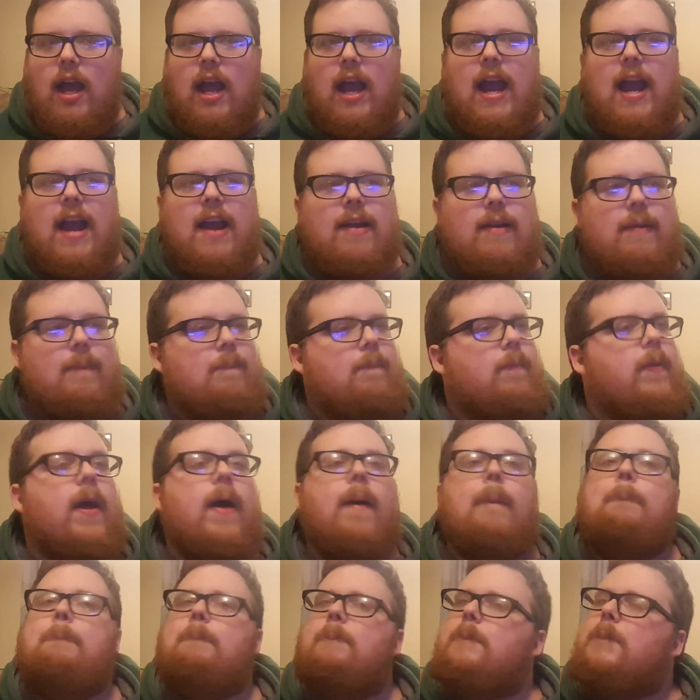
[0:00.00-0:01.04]

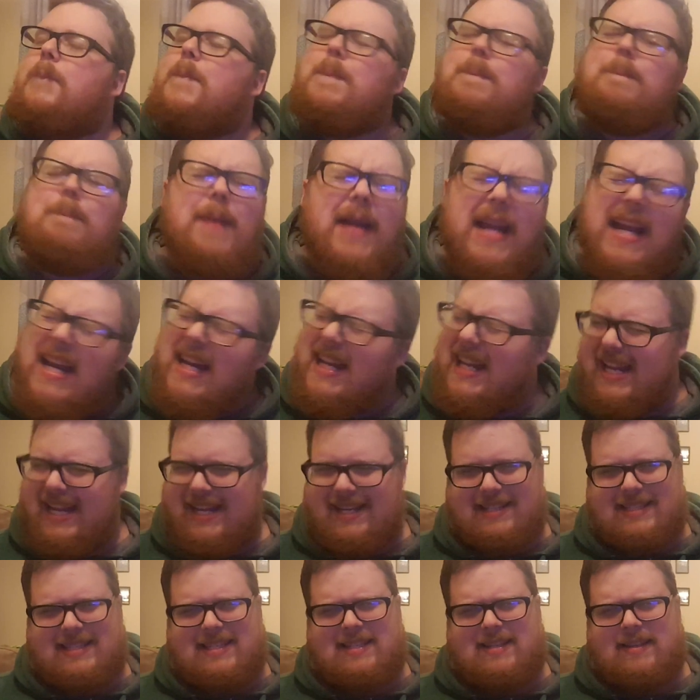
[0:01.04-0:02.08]
The
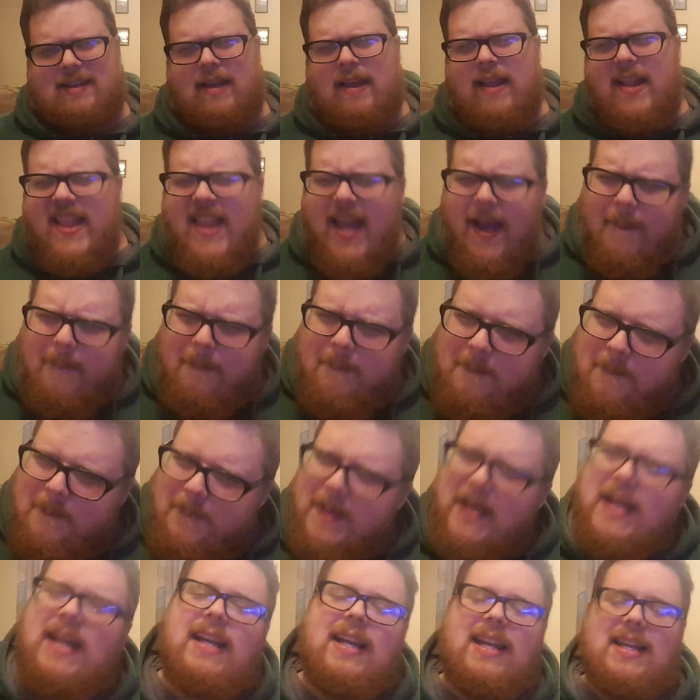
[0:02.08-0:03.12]
biggest
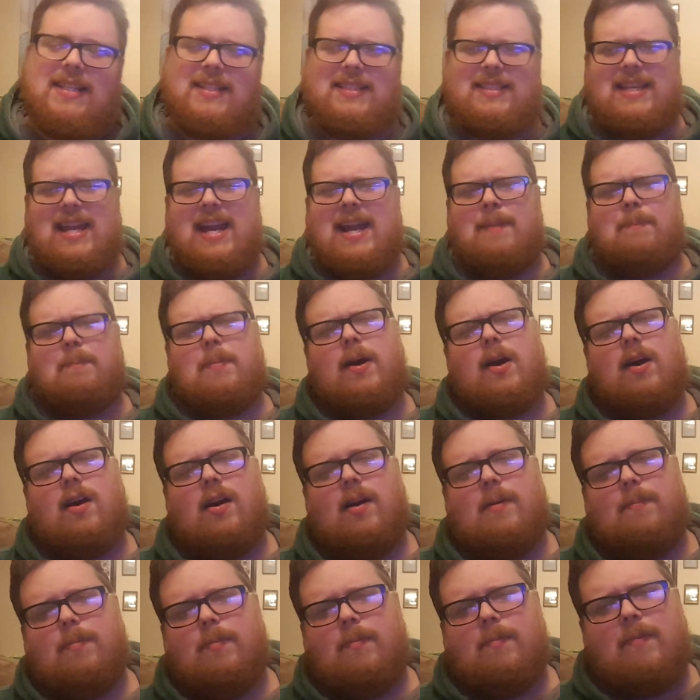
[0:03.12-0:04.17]
damn
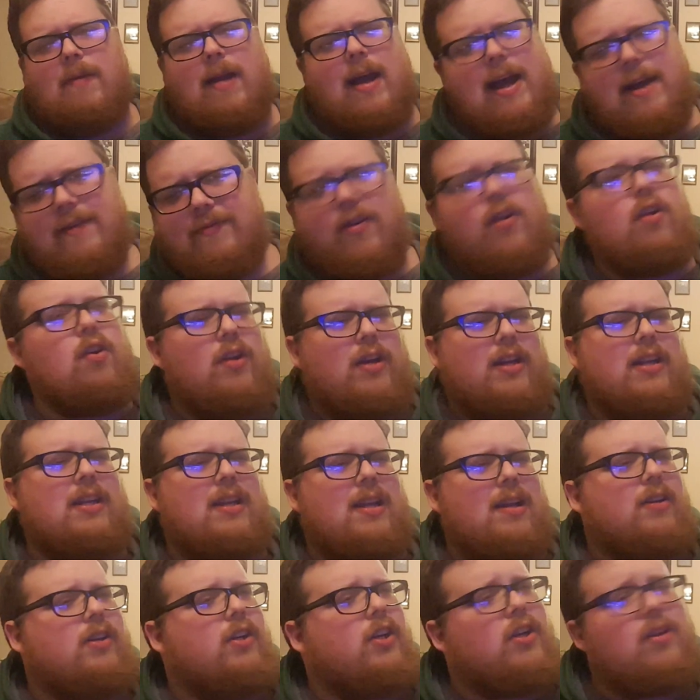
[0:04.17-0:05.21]
pop I've heard in
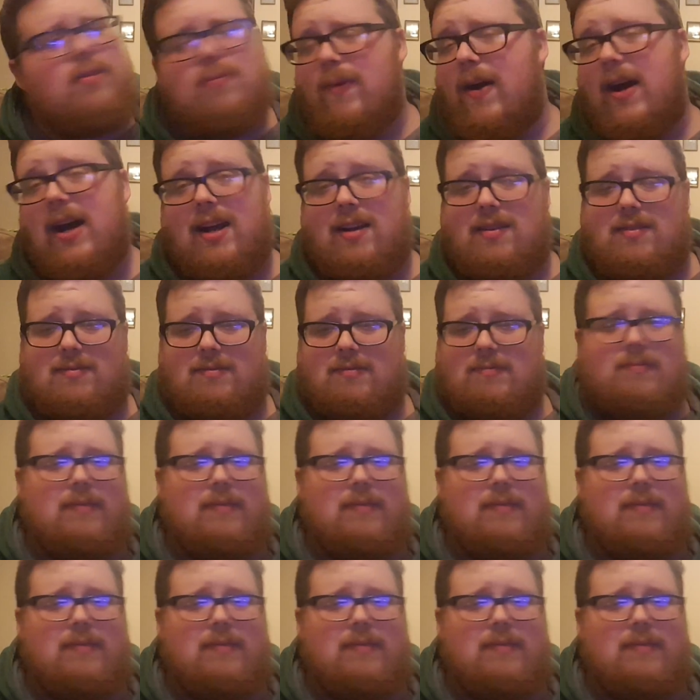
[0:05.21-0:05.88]
a good while.